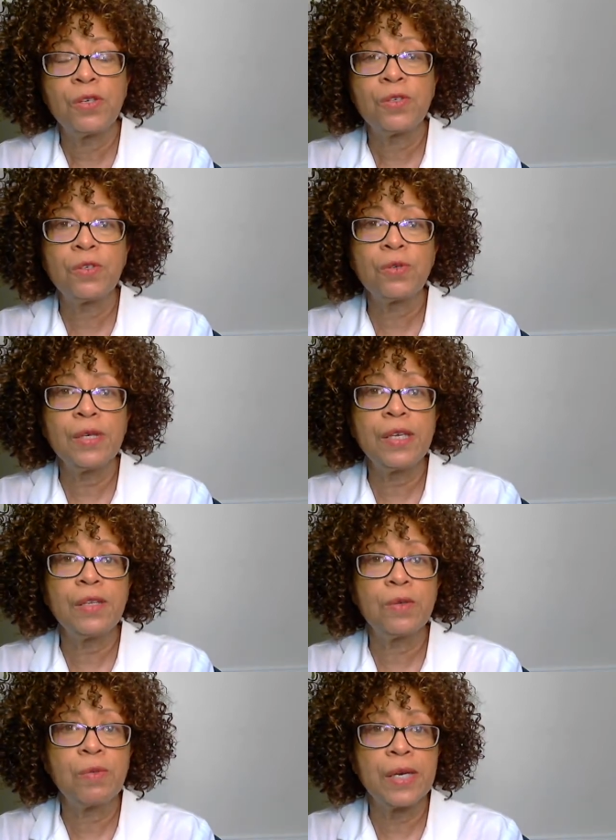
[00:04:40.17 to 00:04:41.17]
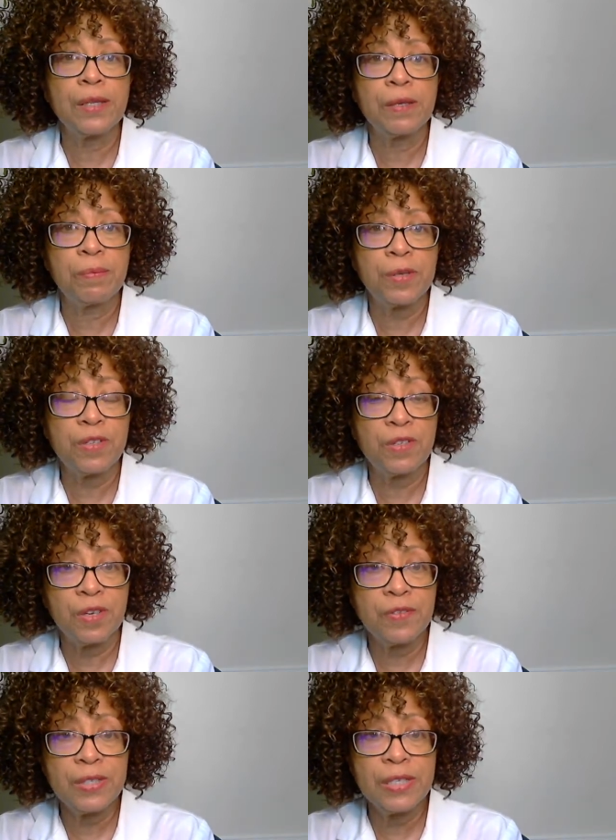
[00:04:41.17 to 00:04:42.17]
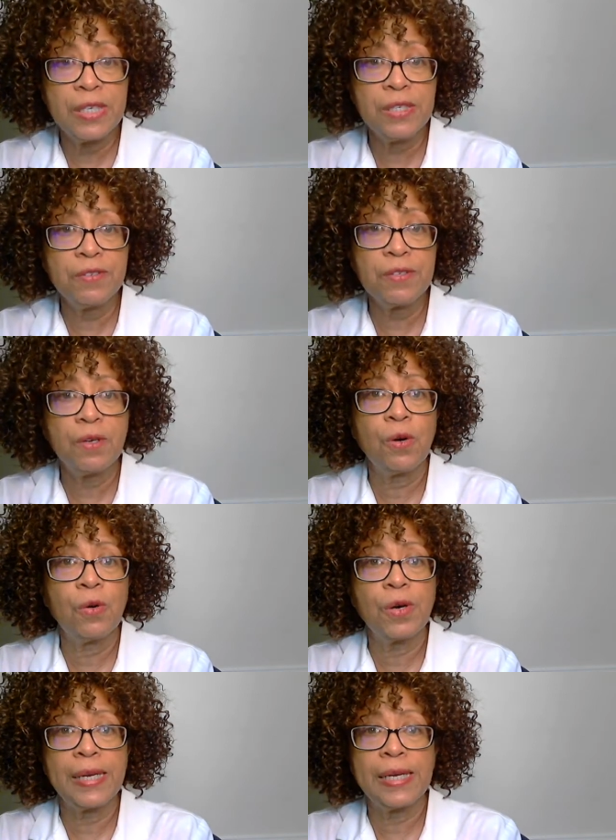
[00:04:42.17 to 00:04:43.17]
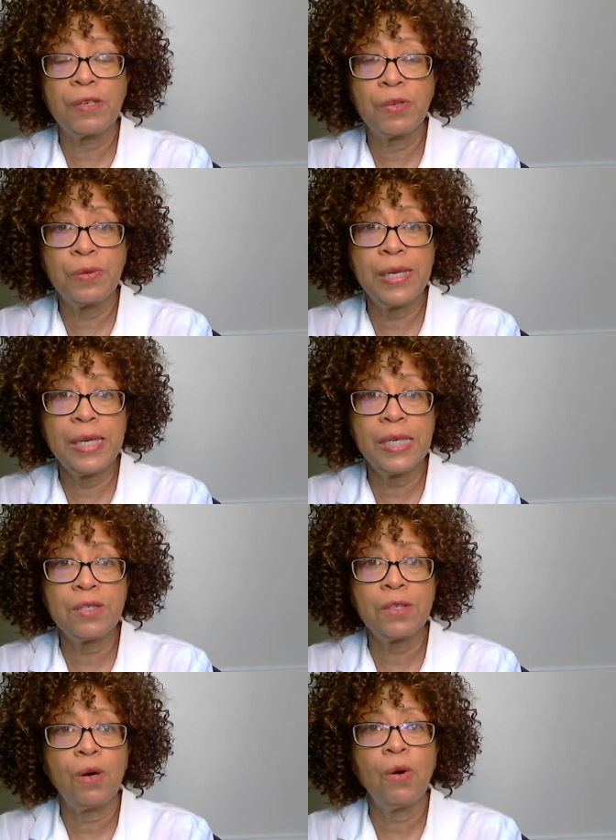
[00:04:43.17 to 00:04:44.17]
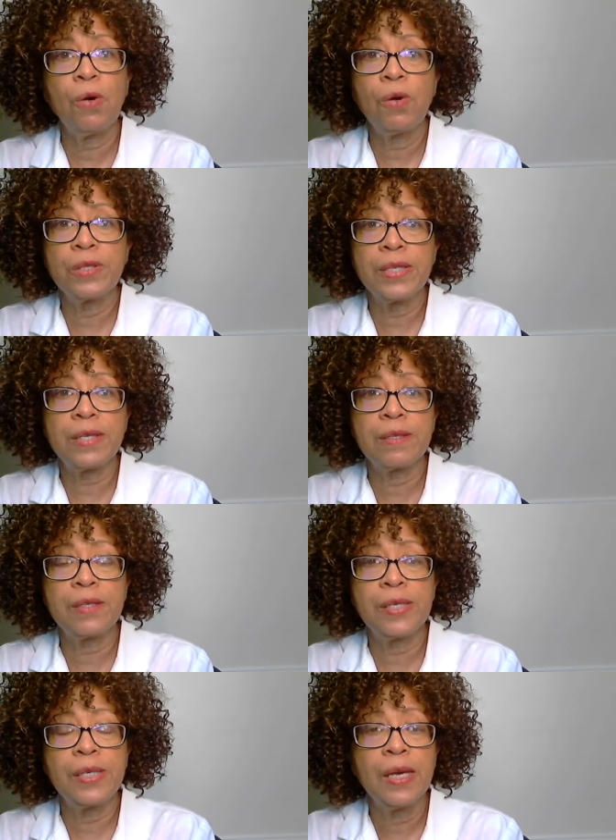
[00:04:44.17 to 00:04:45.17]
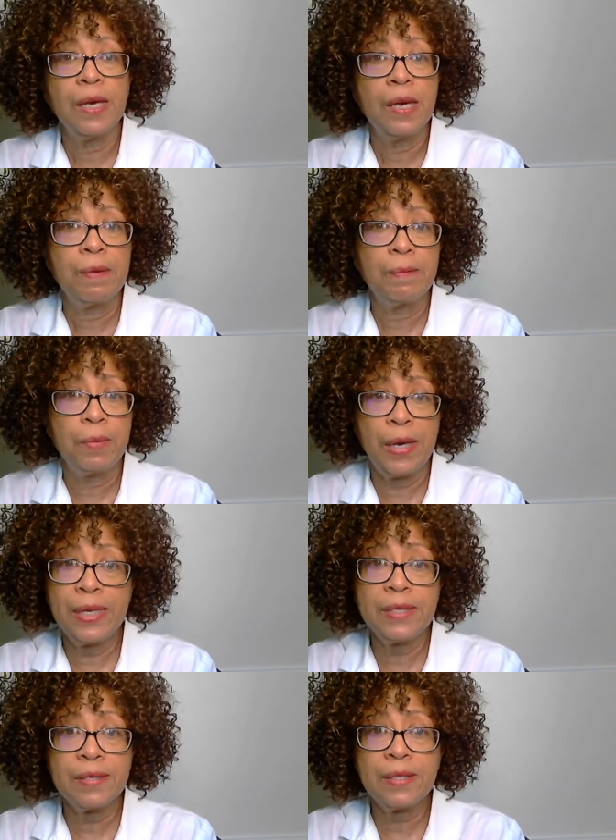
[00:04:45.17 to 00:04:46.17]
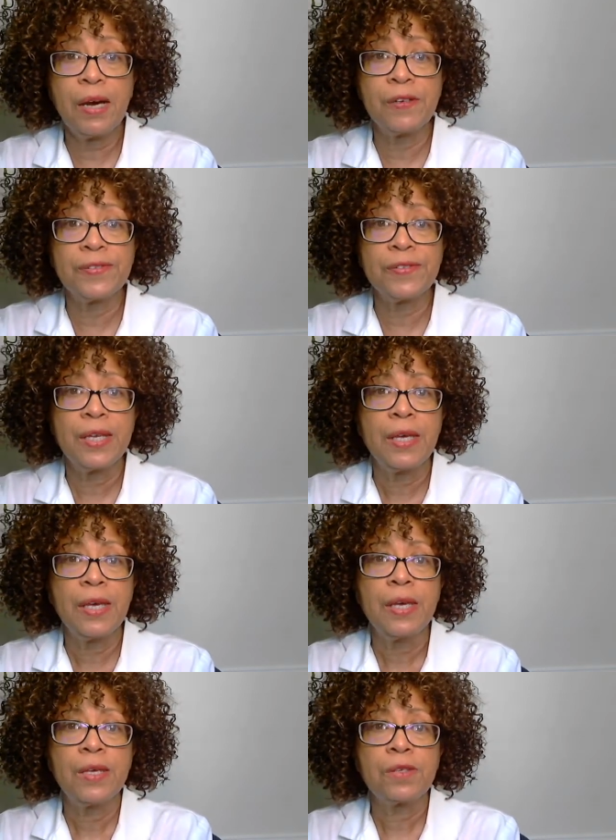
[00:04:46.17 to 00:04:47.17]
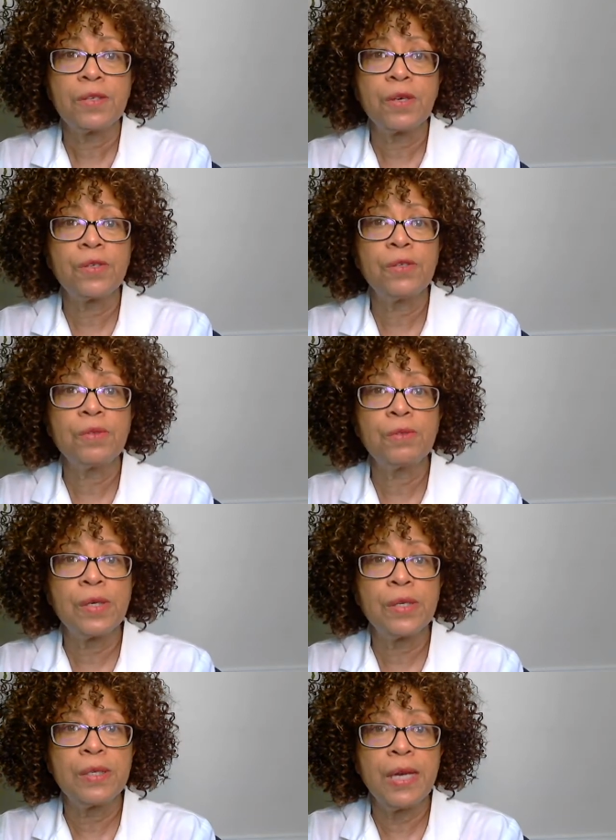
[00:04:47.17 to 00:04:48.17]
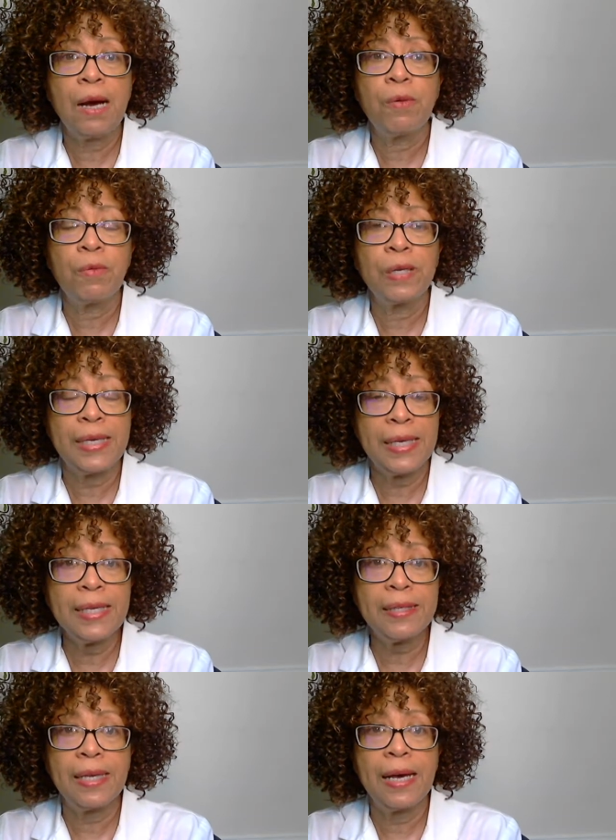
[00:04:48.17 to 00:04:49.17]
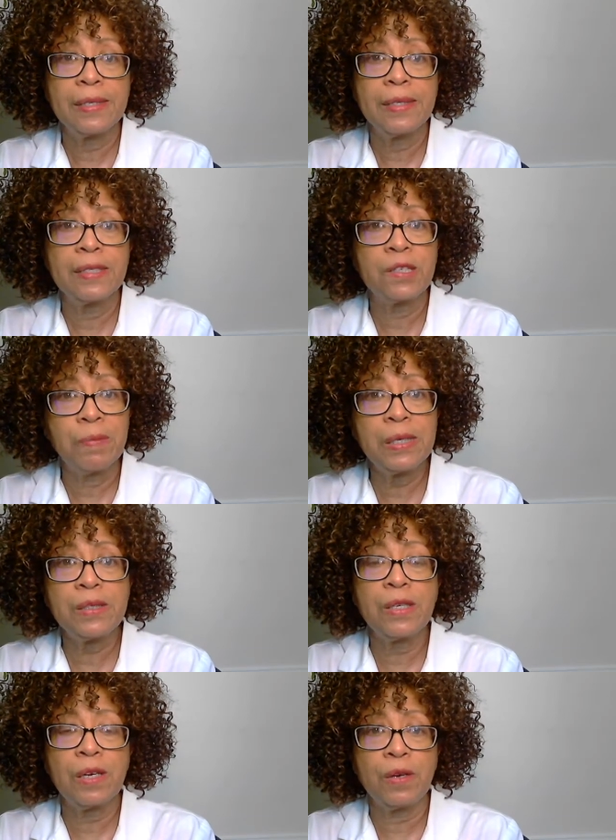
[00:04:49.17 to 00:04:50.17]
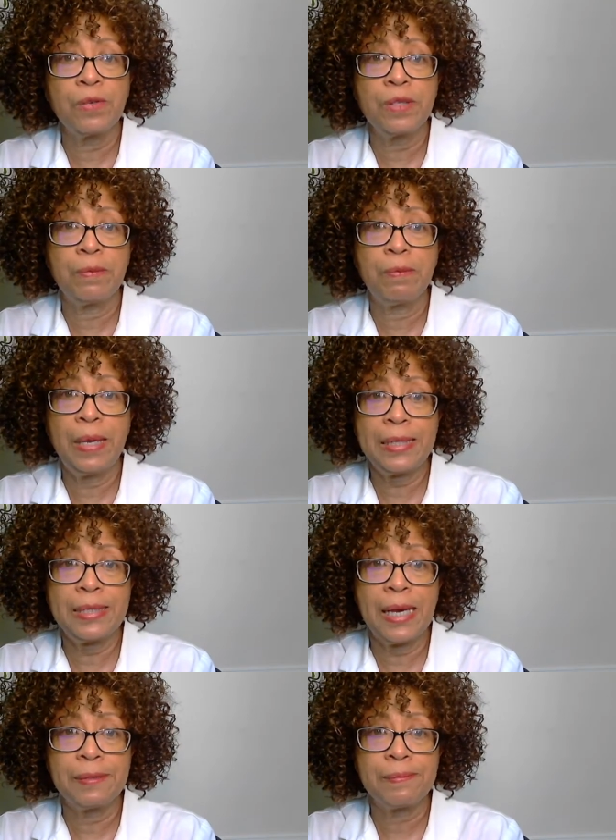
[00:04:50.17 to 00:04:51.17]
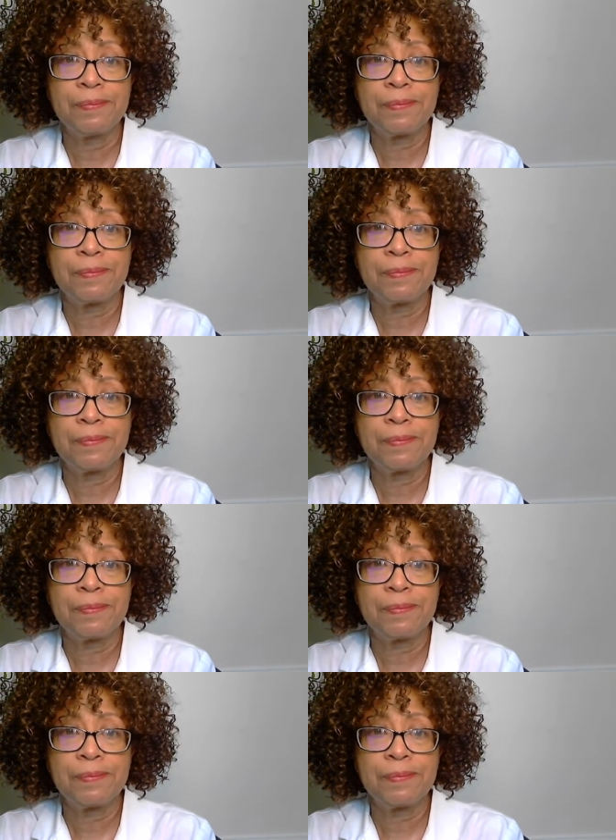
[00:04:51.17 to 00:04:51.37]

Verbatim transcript: to either one of the preservatives or ingredients or just the bread itself. So you would not want to eat that, especially close to bedtime.